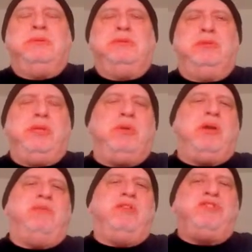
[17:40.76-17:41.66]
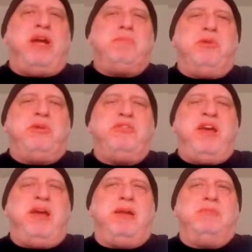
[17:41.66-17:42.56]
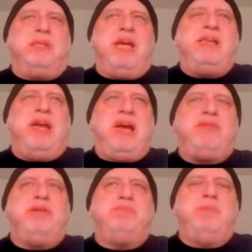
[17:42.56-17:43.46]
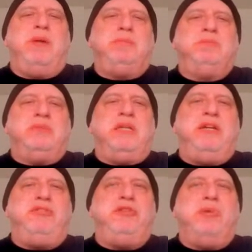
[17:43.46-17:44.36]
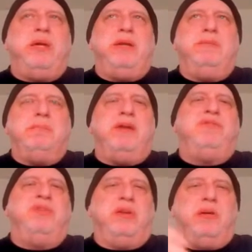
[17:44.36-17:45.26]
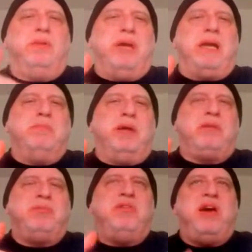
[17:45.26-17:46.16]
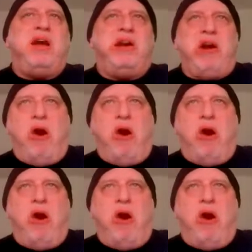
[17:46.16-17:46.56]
So he went over to shake Booker's hand, but they had an issue in Buffalo about a month prior.